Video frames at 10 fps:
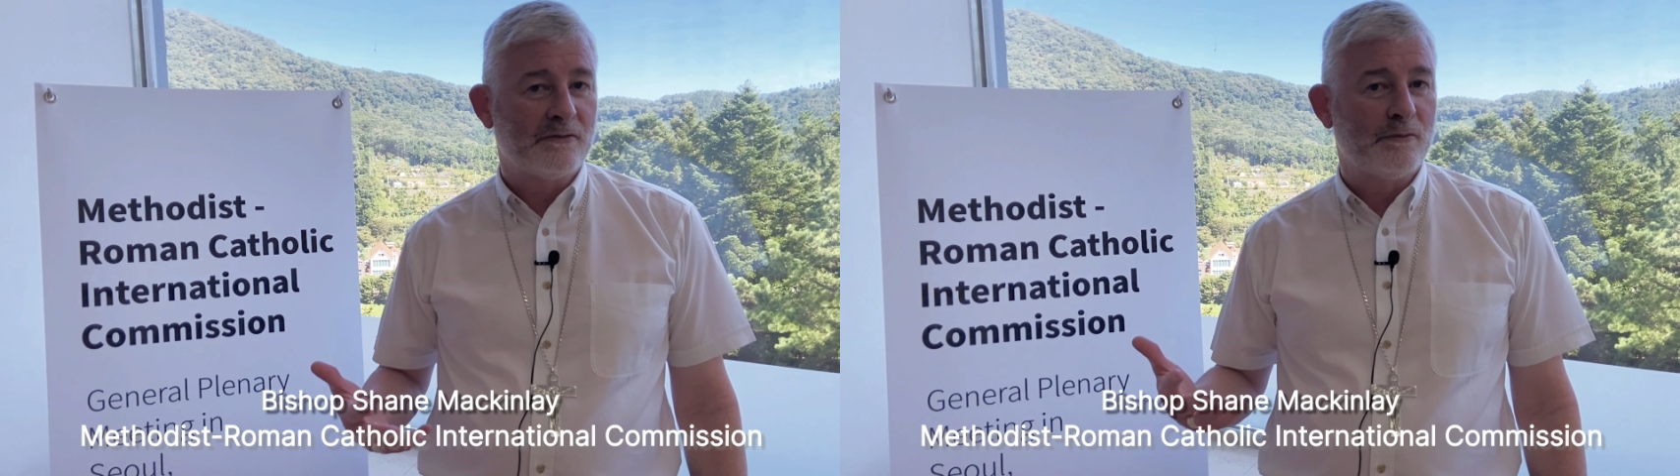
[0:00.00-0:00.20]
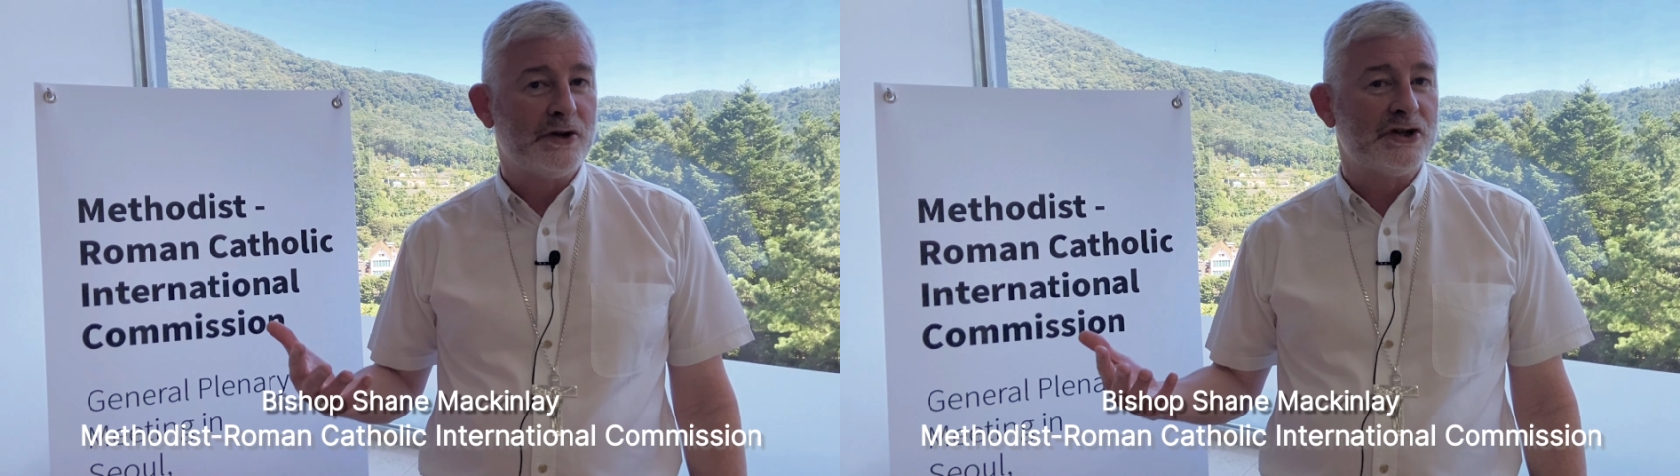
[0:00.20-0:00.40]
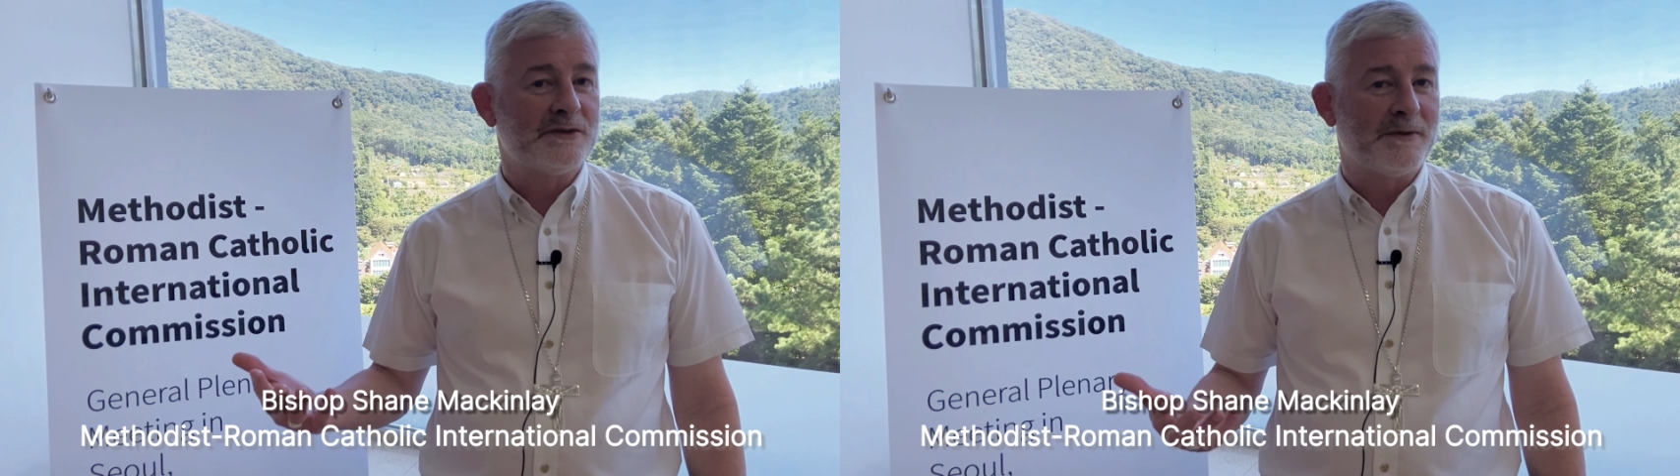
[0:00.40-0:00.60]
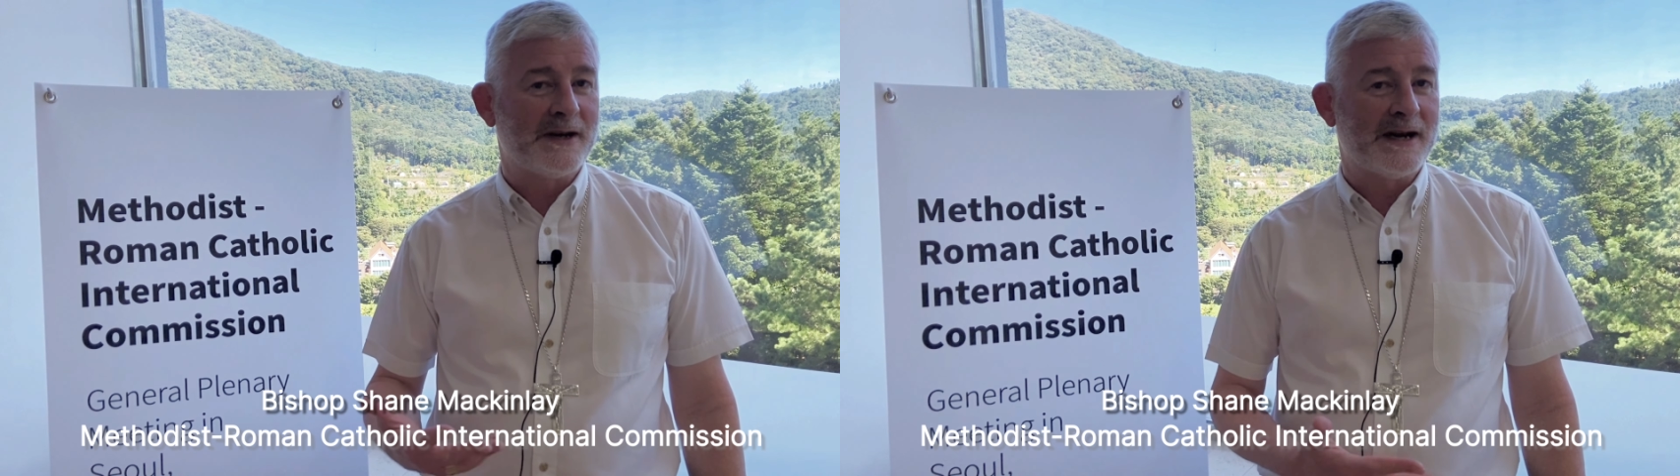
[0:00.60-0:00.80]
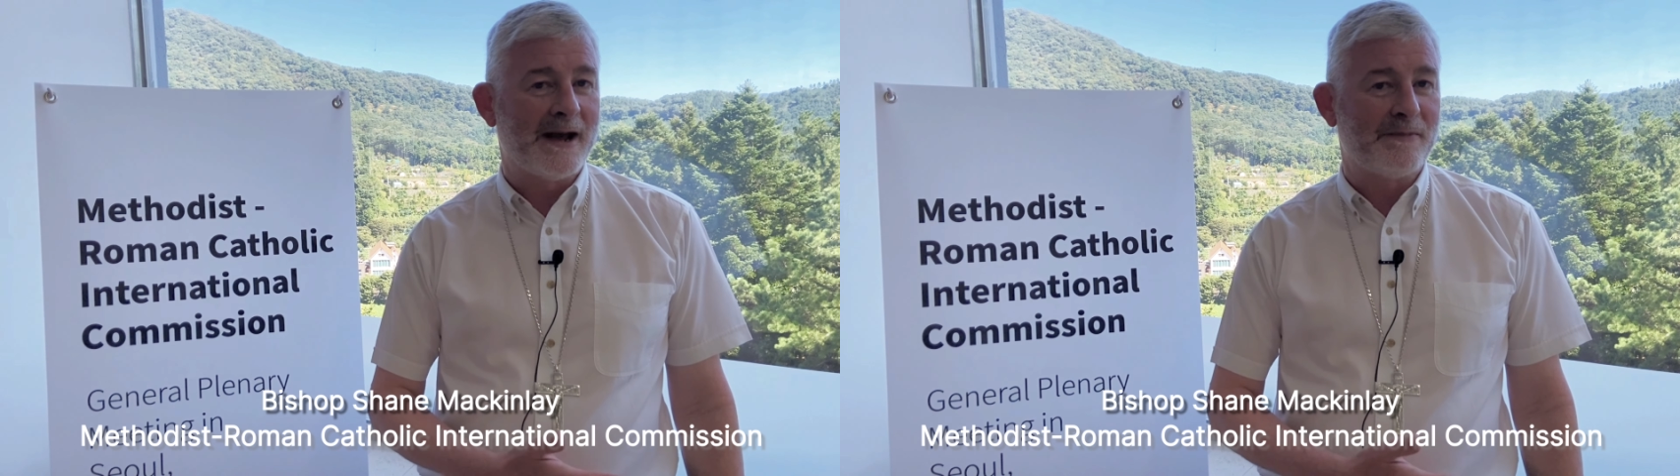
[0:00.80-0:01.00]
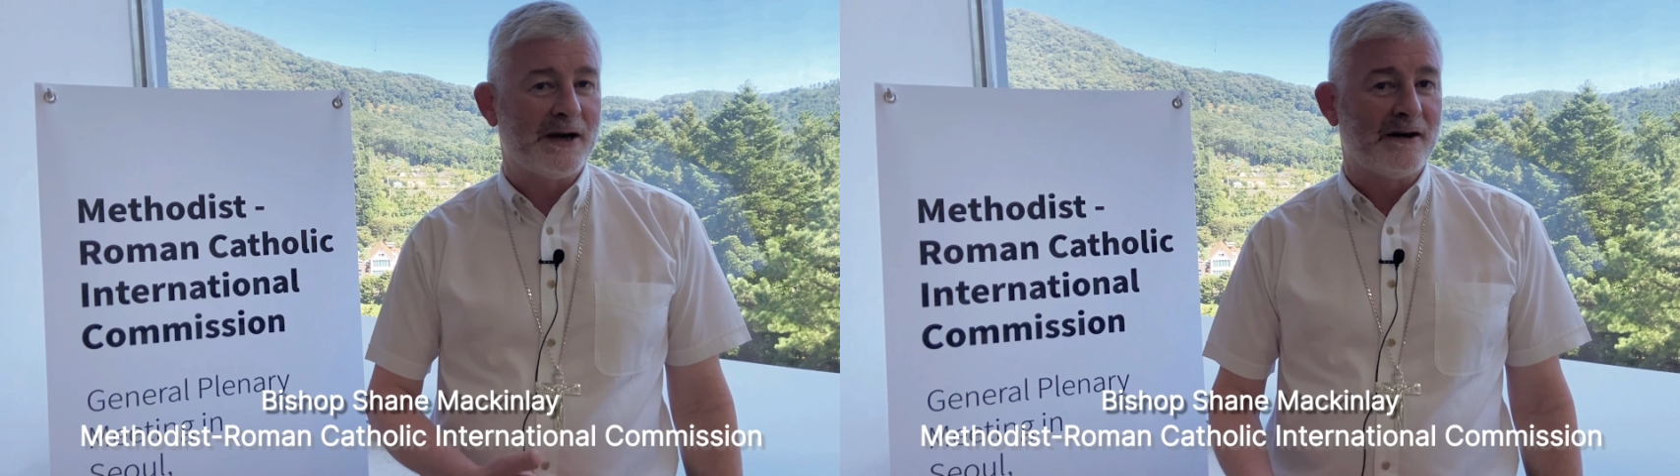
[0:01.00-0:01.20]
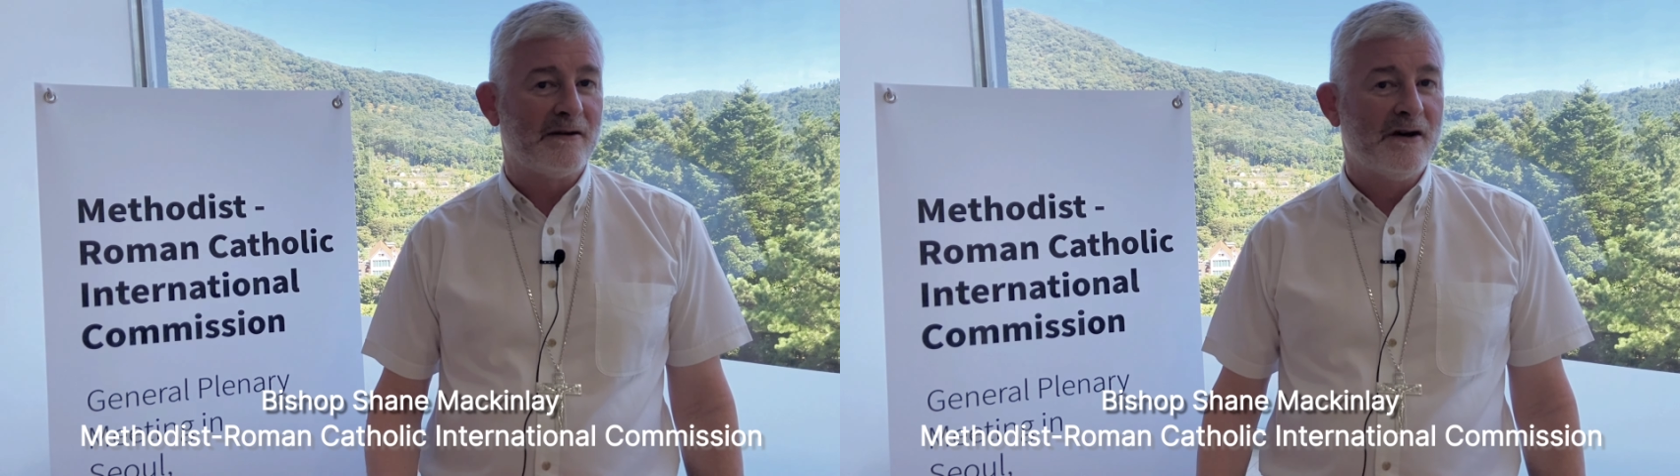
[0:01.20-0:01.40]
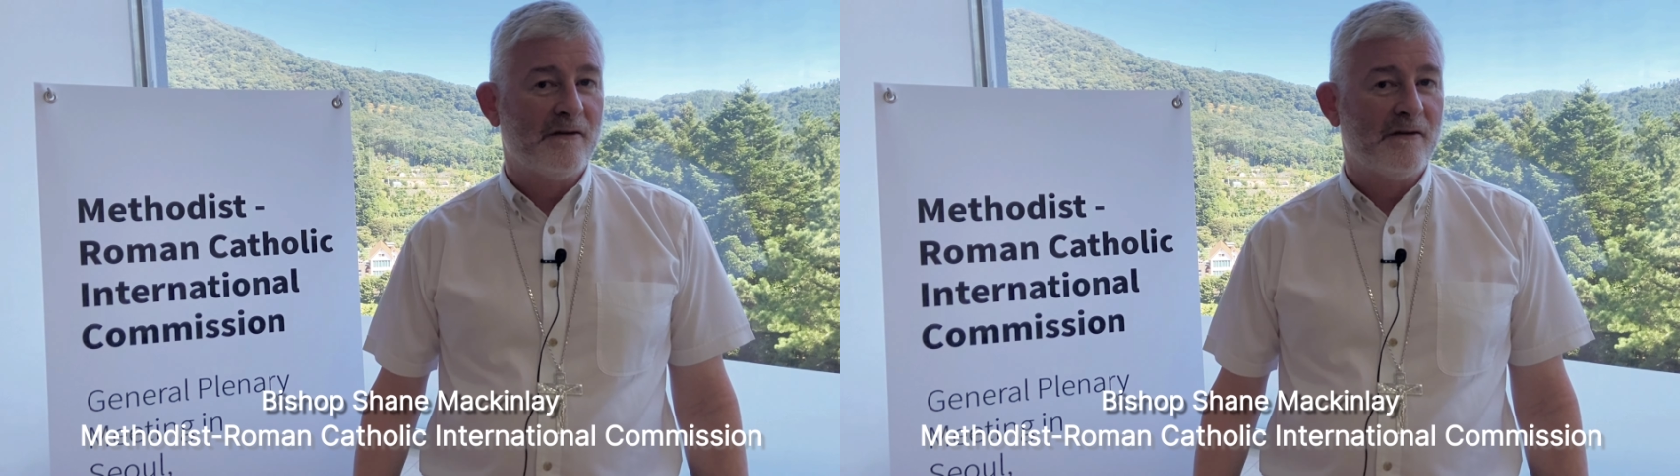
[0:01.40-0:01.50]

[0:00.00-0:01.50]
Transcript: which has been happening